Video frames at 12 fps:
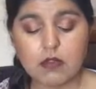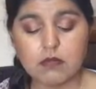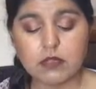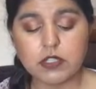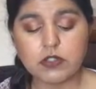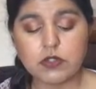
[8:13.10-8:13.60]

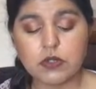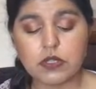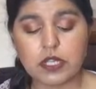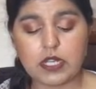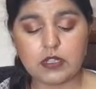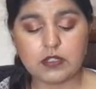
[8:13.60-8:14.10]
Mr.
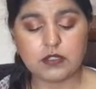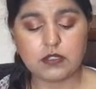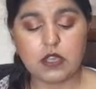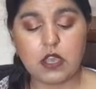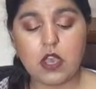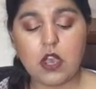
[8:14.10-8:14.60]
Lynx
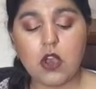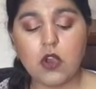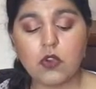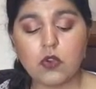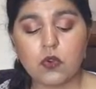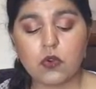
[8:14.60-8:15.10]

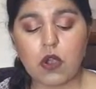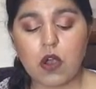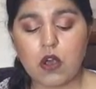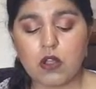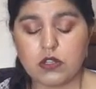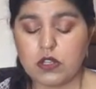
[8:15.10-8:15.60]

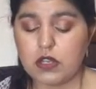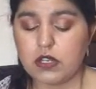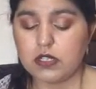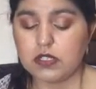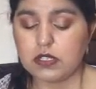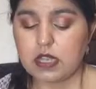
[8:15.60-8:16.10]
crawled on
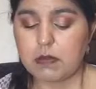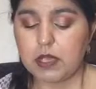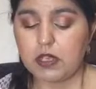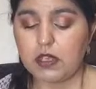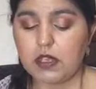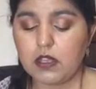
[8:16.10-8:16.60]
his
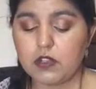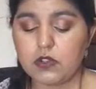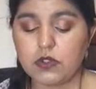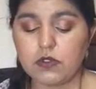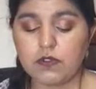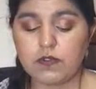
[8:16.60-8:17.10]
stomach
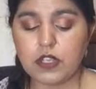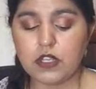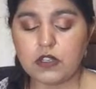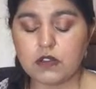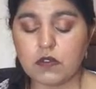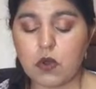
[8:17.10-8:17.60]
to the
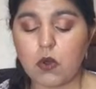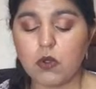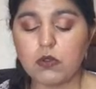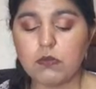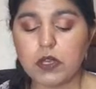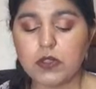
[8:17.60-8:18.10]
feet of
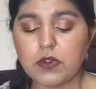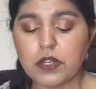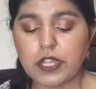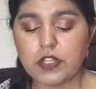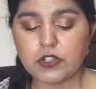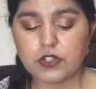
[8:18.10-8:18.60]
Old Mother
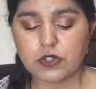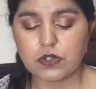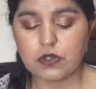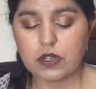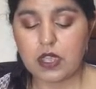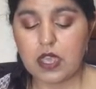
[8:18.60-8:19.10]
Nature
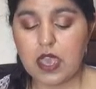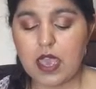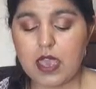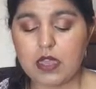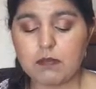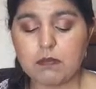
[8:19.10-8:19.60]

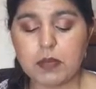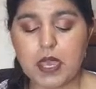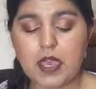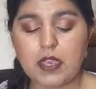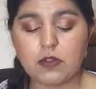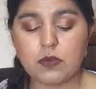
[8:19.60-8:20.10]
and
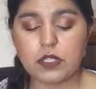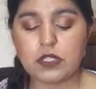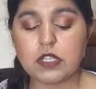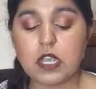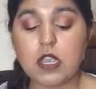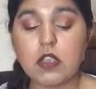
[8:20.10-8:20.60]
begged with
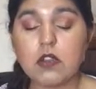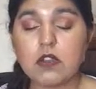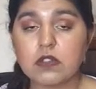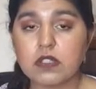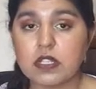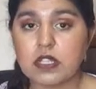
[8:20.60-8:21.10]

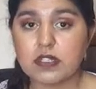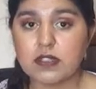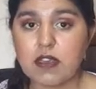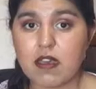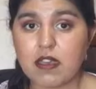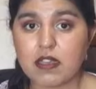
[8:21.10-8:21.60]
tears in his
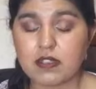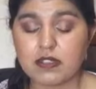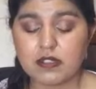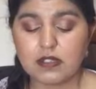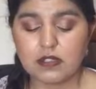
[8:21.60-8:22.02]
eyes.